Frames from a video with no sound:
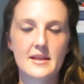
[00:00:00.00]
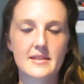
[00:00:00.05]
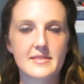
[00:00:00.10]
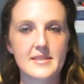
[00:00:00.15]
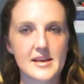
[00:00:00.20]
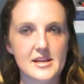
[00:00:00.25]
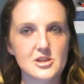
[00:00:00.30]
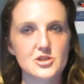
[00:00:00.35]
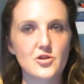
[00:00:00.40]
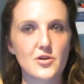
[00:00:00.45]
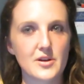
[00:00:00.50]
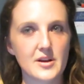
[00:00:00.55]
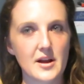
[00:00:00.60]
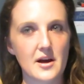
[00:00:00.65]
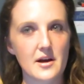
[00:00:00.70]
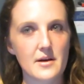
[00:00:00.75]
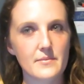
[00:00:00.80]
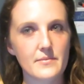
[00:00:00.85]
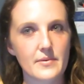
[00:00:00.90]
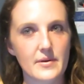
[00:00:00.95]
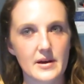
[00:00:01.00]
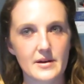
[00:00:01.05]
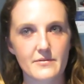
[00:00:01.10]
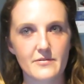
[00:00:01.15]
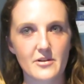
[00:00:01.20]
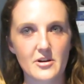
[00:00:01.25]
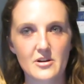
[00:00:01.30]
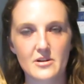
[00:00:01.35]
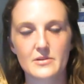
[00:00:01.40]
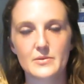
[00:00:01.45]
they join up
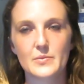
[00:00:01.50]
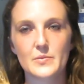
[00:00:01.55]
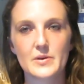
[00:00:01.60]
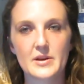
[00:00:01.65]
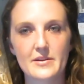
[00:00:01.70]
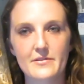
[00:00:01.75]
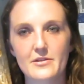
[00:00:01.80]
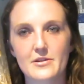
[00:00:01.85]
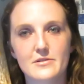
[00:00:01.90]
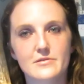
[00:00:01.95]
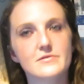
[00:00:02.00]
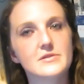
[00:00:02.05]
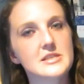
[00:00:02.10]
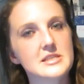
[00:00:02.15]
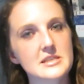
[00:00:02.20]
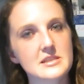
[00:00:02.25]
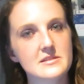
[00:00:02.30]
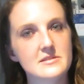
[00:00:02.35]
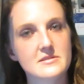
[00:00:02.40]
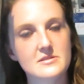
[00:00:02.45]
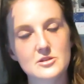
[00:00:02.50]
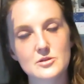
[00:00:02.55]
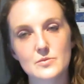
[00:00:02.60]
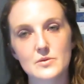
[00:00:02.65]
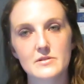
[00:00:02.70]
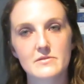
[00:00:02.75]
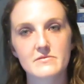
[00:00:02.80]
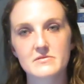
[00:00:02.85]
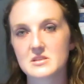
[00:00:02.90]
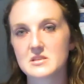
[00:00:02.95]
for whatever reason you
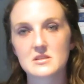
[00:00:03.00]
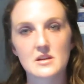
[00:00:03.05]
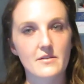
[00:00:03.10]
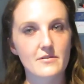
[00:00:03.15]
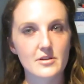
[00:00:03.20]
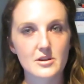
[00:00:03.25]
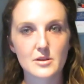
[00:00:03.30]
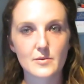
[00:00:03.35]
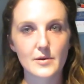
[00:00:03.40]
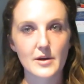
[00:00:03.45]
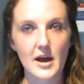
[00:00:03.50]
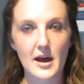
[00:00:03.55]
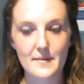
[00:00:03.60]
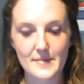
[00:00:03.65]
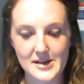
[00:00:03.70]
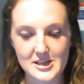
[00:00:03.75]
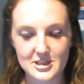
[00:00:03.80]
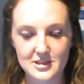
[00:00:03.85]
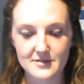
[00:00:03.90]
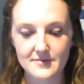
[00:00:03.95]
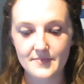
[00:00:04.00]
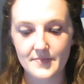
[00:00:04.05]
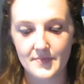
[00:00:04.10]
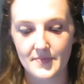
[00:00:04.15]
will discover in the book, I imagine.